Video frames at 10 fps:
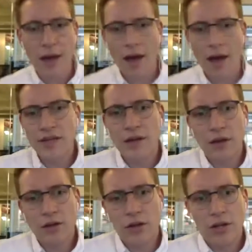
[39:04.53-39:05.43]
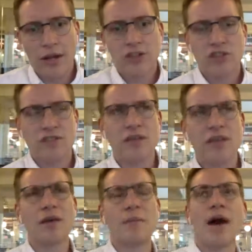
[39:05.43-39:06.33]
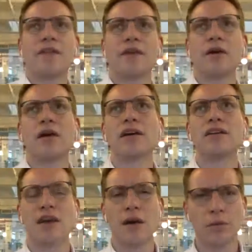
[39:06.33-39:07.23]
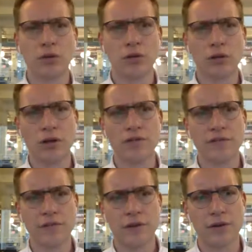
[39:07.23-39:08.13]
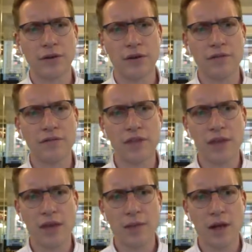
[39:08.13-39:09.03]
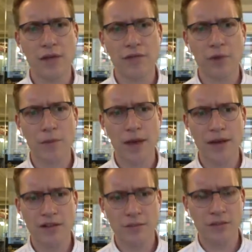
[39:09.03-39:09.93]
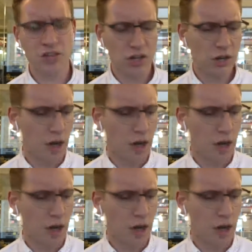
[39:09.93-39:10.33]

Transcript: I mean, like just thinking about the example of the email for Amanda's petition,